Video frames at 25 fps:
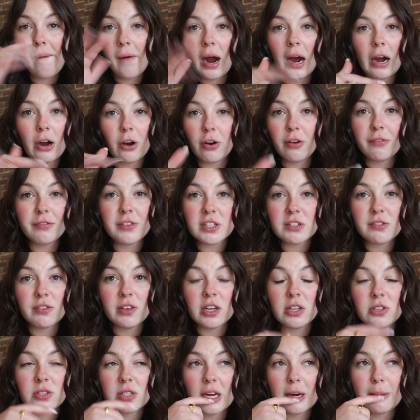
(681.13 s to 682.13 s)
I don't know if this
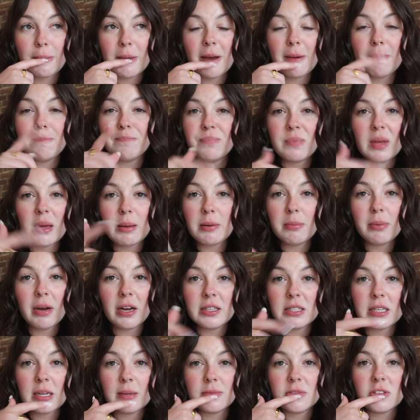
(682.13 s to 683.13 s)
video is gonna be up. Maybe by
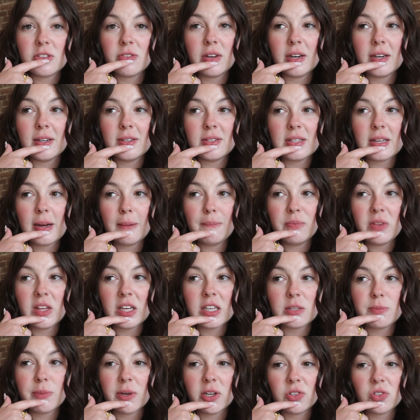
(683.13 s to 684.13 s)
the time this video is up, the
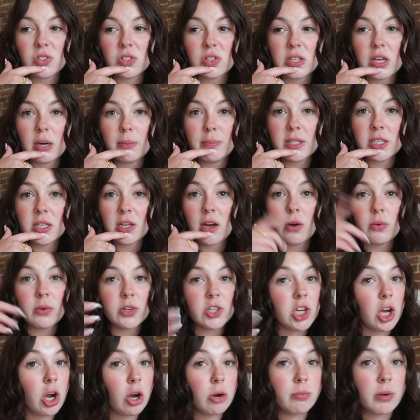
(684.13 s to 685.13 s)
experience is gonna be done, which
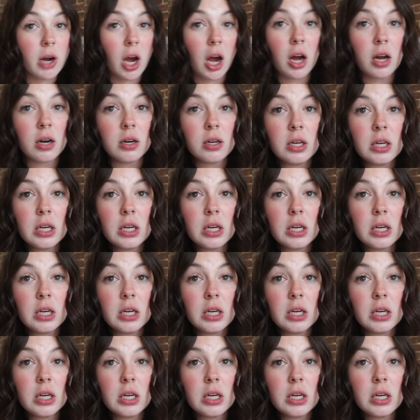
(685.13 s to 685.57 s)
I hope not.